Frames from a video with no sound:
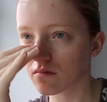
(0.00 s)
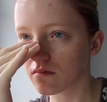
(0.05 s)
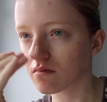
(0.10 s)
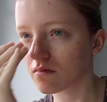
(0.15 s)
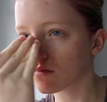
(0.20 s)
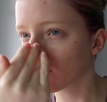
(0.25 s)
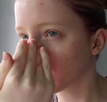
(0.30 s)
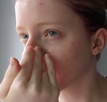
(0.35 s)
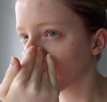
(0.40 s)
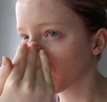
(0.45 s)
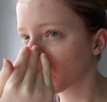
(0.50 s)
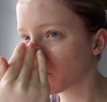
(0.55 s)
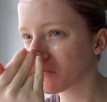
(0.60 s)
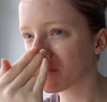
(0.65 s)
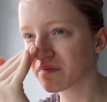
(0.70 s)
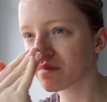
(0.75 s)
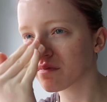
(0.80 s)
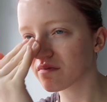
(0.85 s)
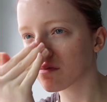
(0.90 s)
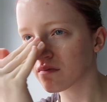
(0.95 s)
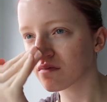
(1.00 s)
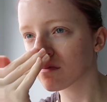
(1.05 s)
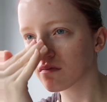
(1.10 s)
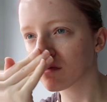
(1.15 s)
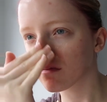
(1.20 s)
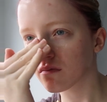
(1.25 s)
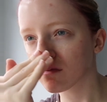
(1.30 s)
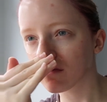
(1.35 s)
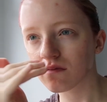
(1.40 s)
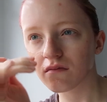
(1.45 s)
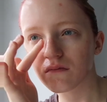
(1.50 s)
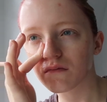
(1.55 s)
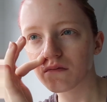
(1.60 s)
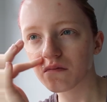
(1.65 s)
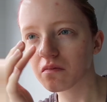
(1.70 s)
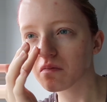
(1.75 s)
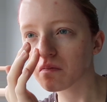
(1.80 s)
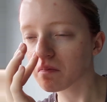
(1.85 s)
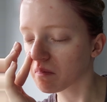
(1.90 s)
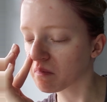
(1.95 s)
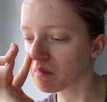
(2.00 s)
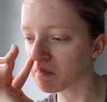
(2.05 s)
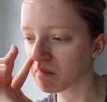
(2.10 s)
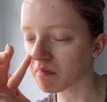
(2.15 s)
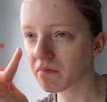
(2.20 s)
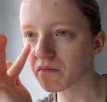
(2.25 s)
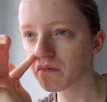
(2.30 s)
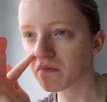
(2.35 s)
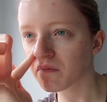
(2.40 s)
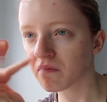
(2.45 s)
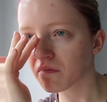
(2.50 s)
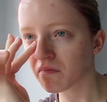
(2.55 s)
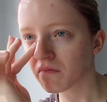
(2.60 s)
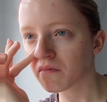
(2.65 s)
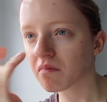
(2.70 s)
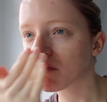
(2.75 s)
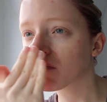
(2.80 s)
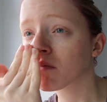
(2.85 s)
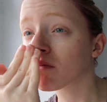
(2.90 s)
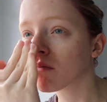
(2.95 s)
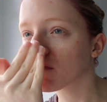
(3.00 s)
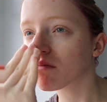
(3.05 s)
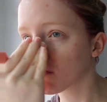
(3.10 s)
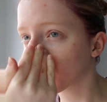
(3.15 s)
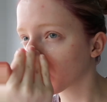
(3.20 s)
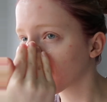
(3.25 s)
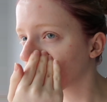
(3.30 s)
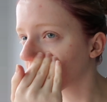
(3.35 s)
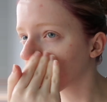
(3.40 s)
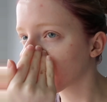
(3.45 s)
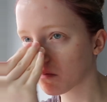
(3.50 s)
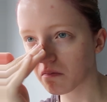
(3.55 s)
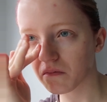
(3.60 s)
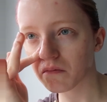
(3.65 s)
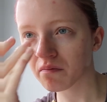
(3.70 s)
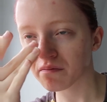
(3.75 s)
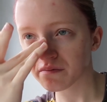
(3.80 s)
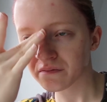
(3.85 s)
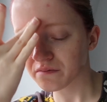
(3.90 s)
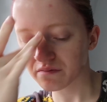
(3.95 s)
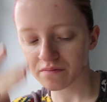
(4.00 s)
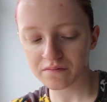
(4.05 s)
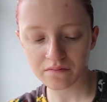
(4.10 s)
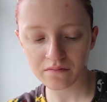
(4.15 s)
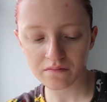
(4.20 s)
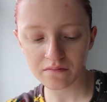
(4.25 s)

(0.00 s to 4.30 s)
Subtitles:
And then after that I had a nice long everything like warm shower and it was great.